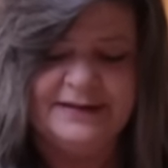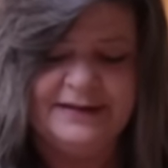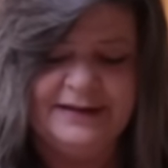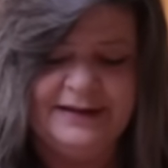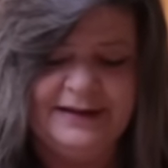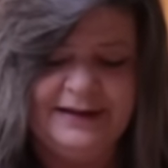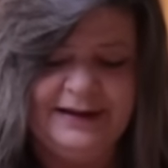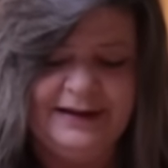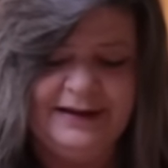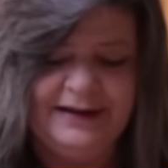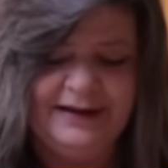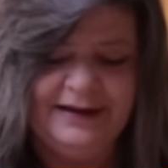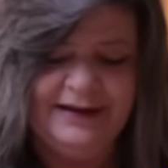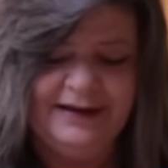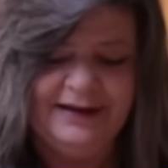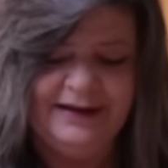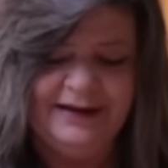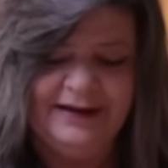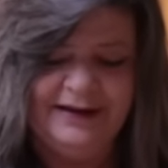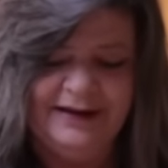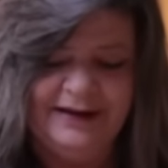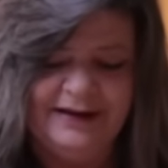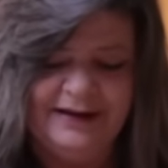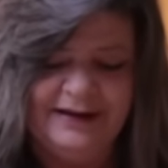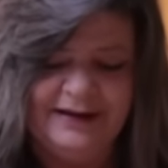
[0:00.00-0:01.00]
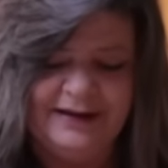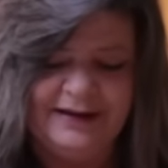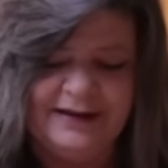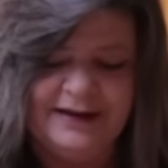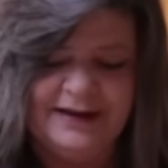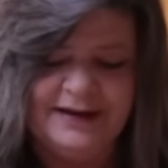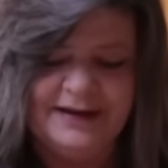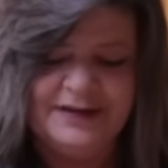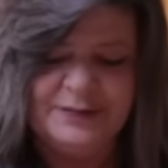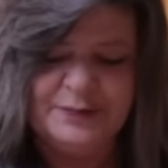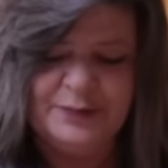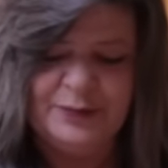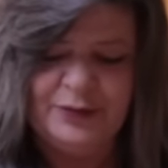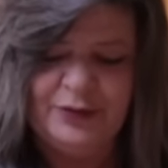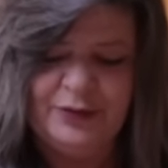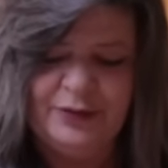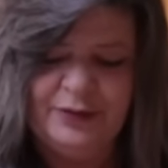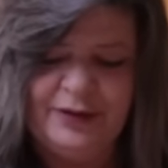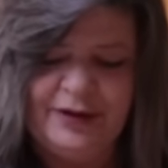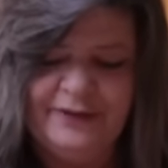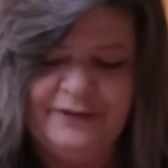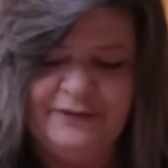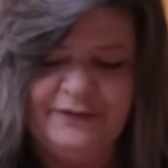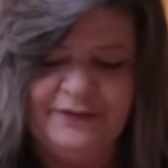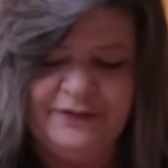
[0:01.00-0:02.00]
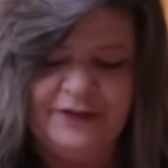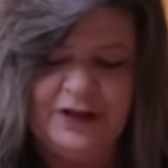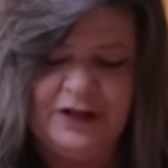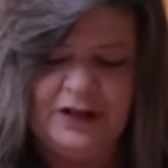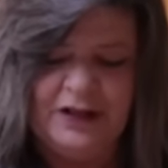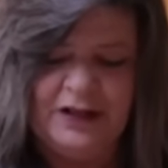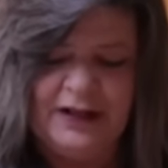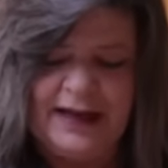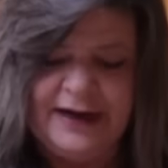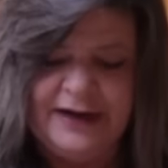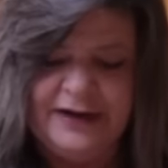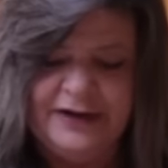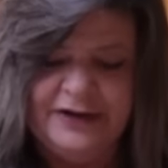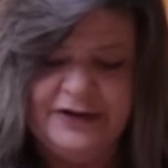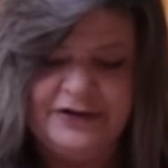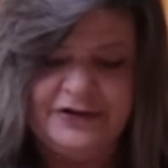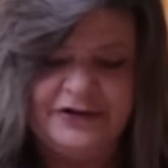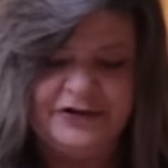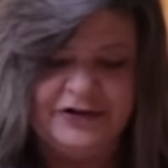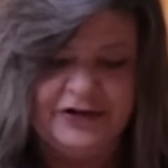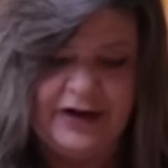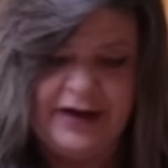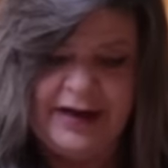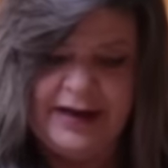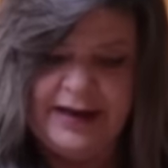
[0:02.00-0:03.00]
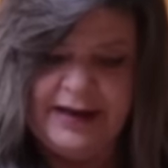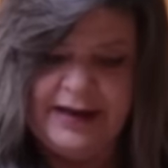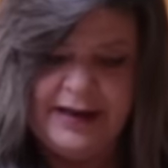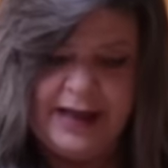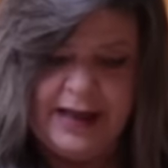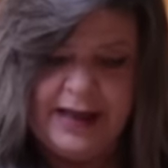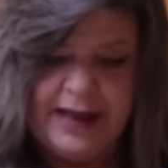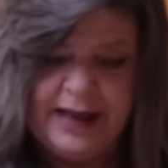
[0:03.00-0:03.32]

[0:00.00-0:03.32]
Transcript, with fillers: Look, it's beautiful energy.